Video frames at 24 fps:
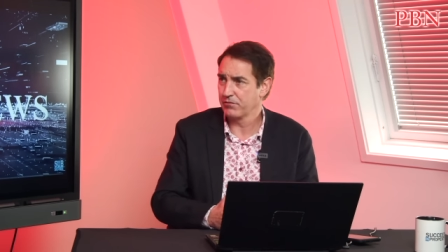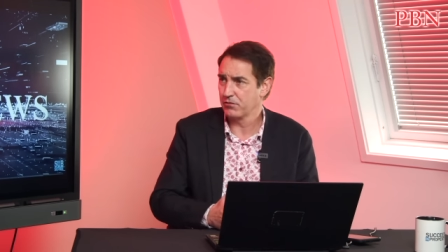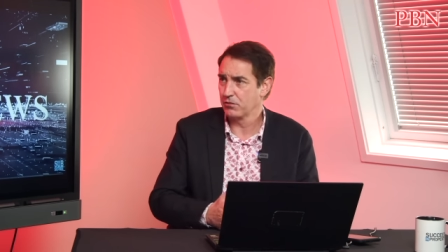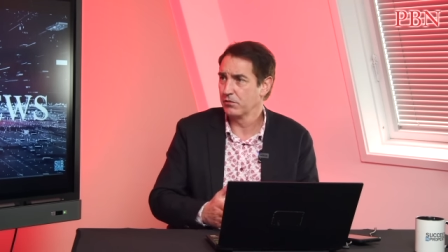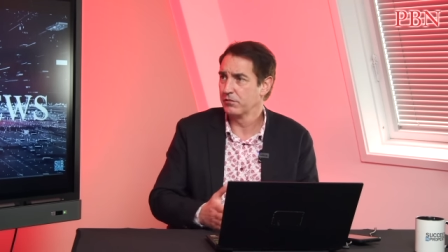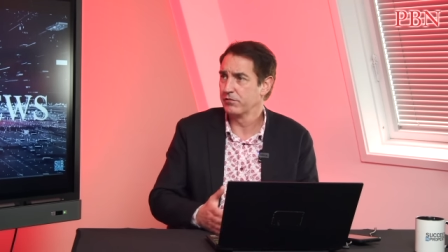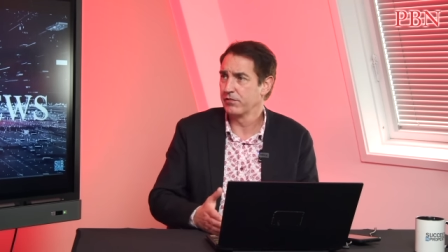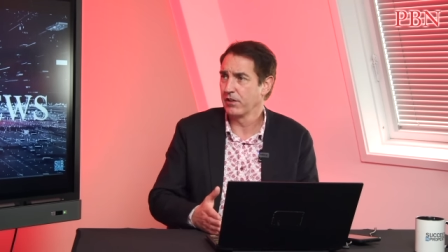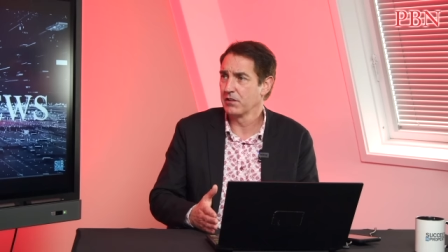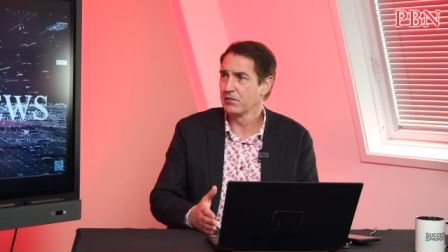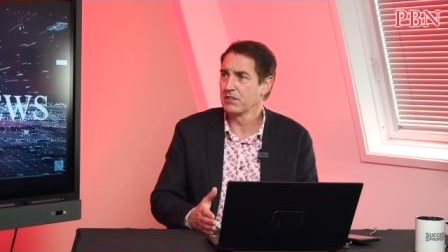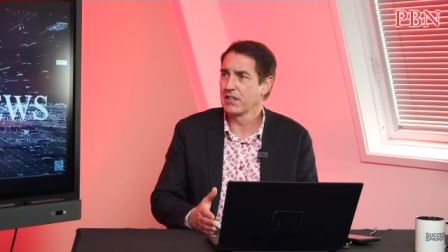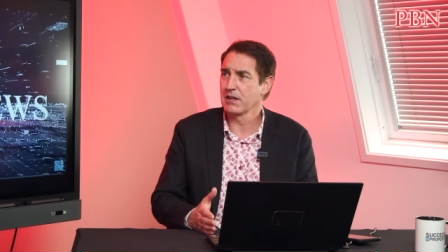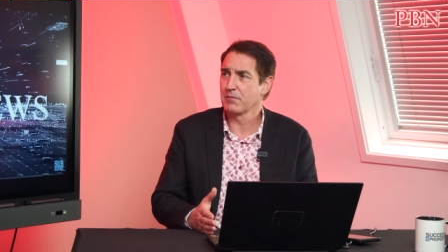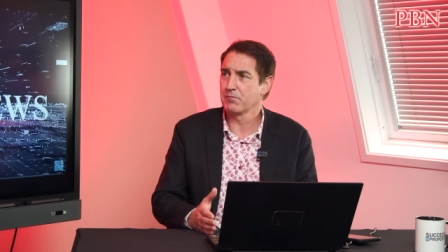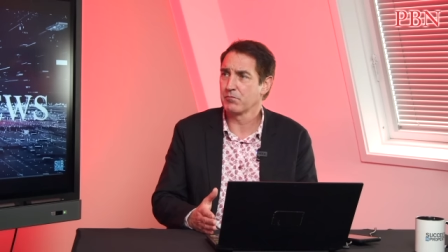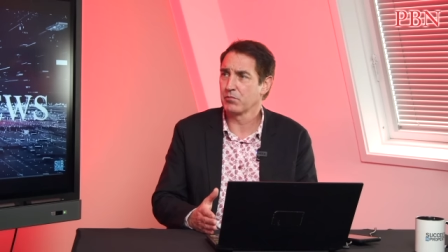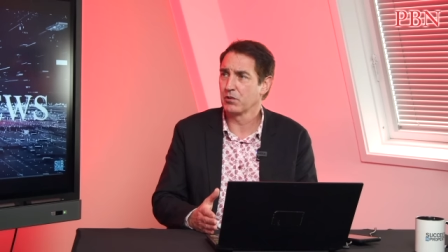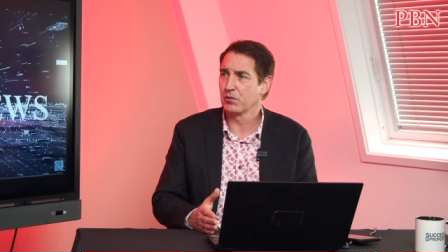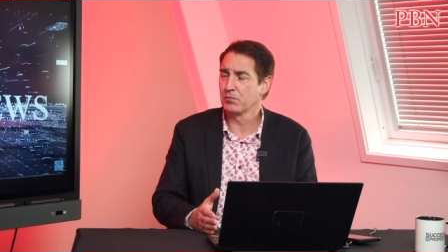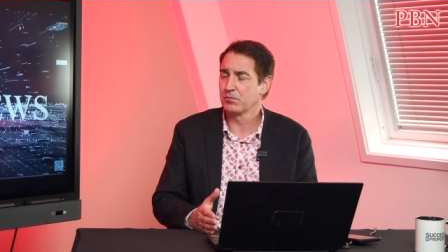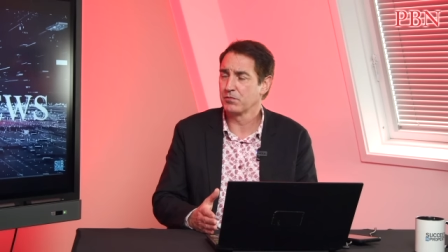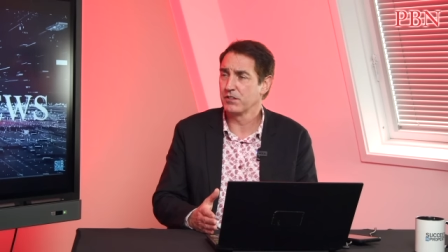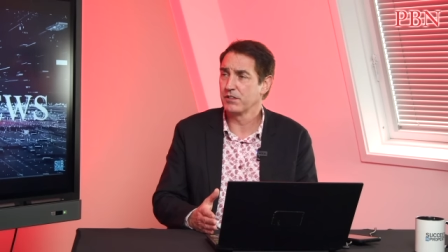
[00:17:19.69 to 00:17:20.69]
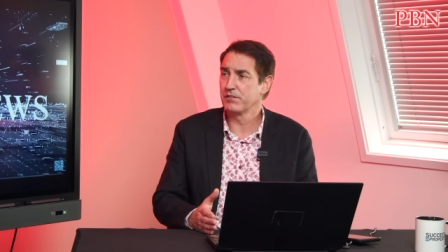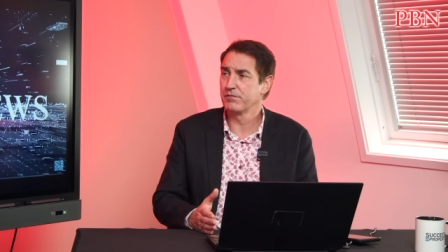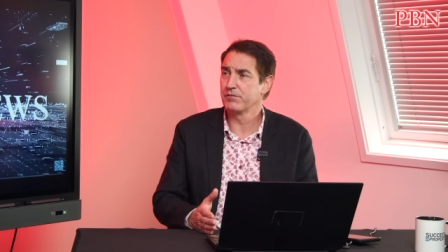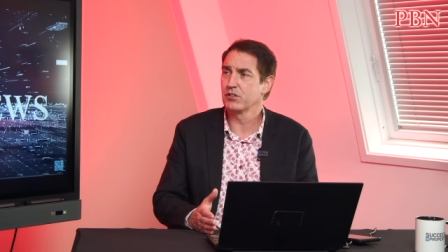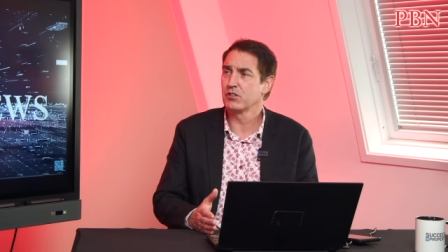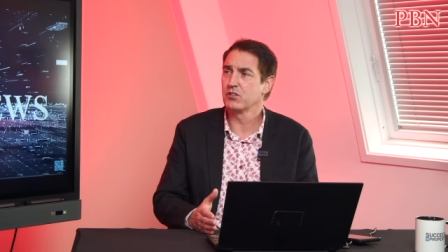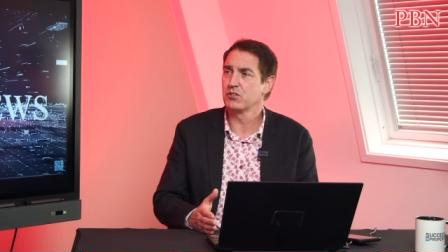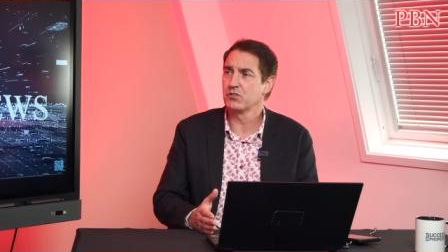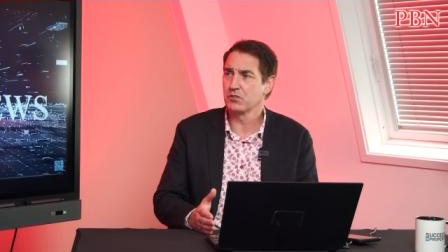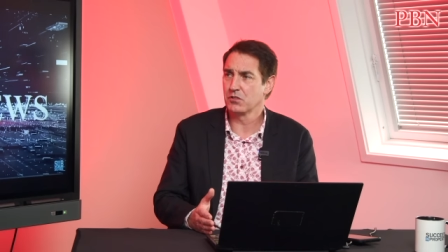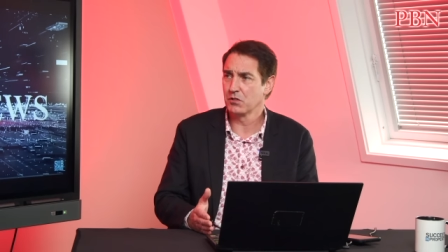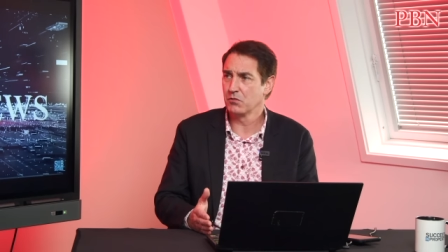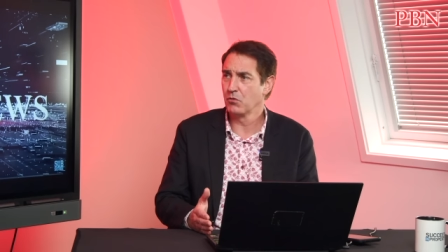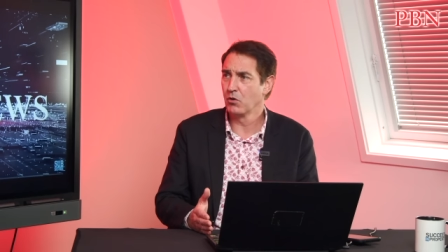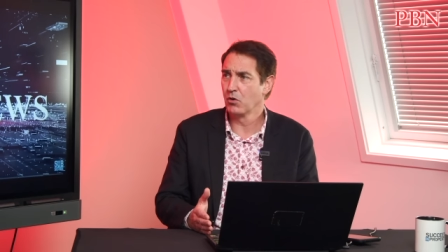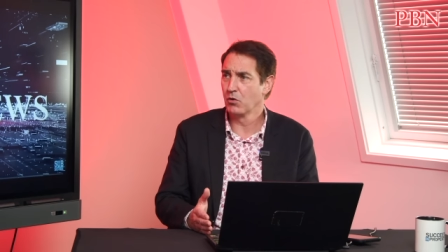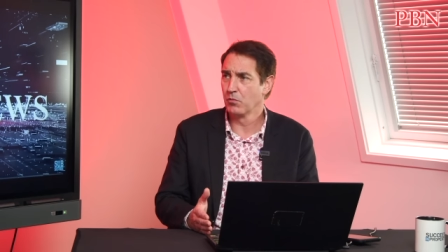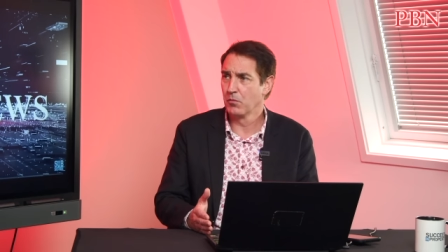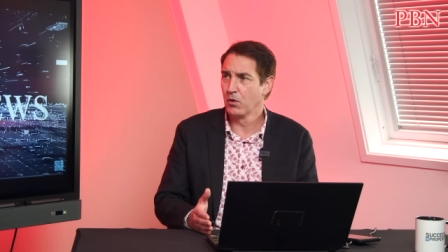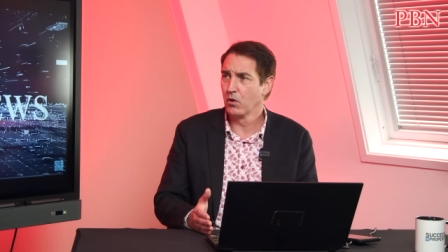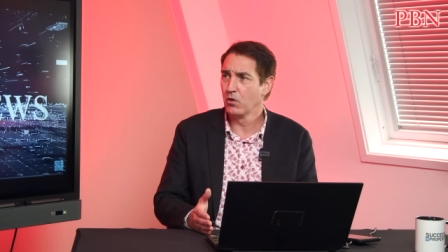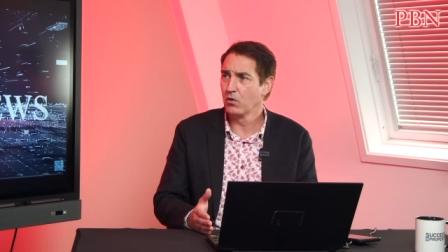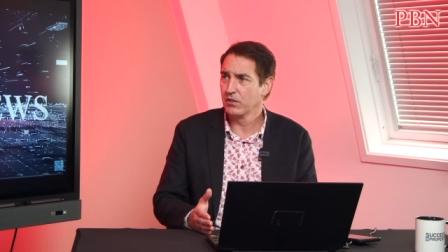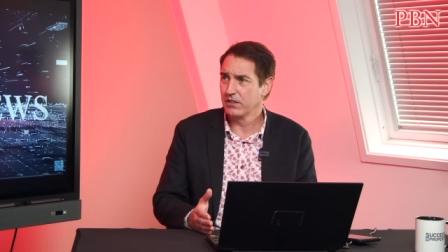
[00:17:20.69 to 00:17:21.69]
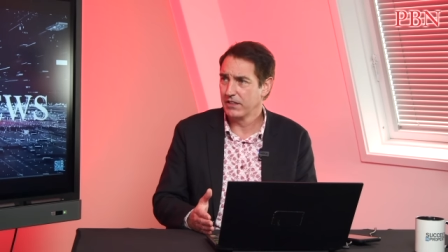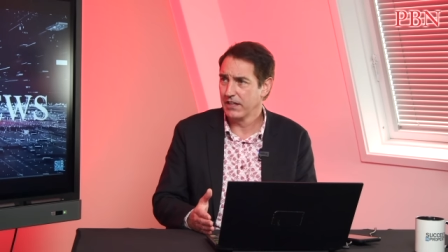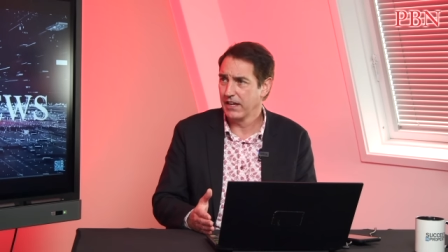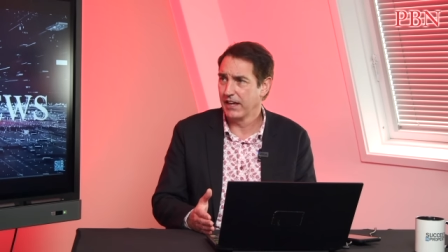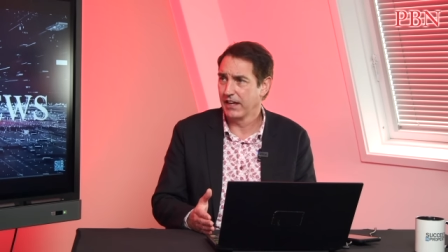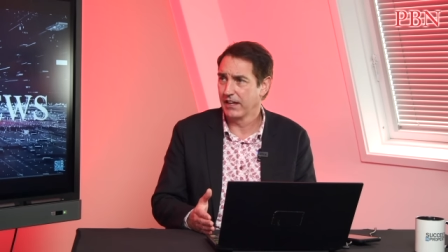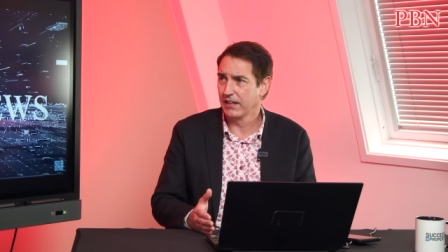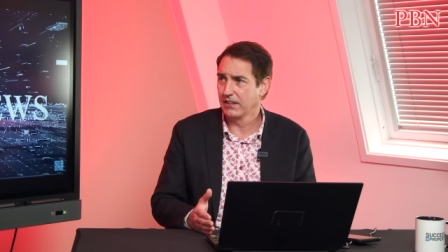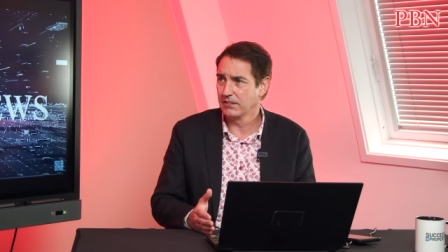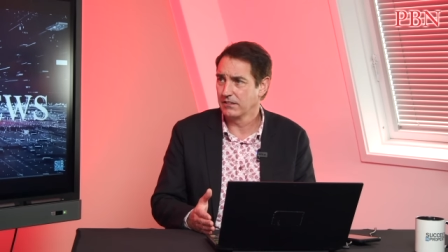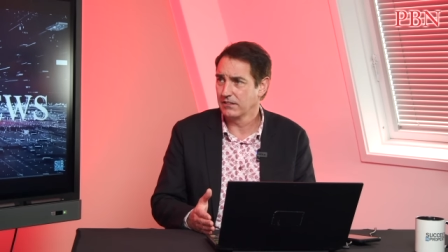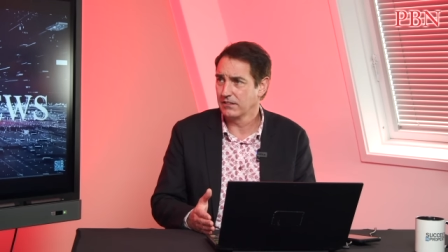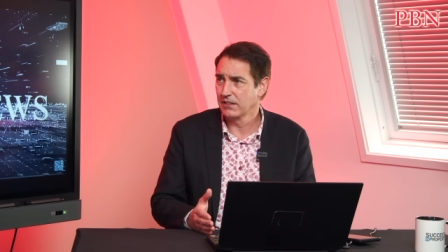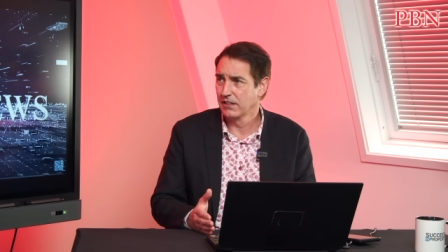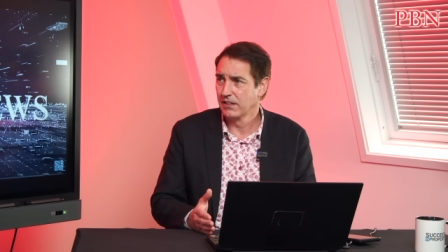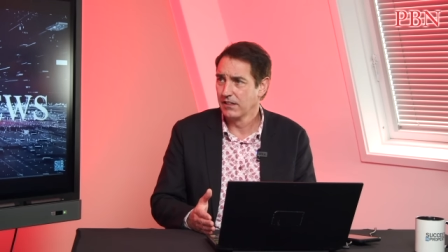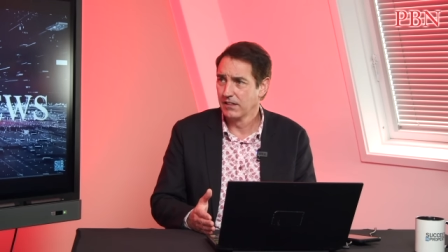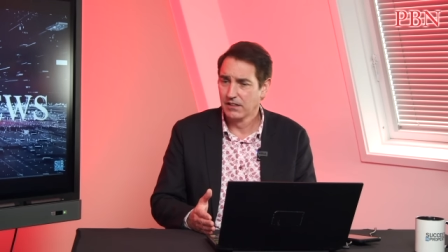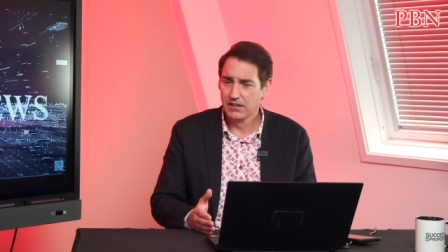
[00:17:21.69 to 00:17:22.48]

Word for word: to have owned that property for two or more years mm.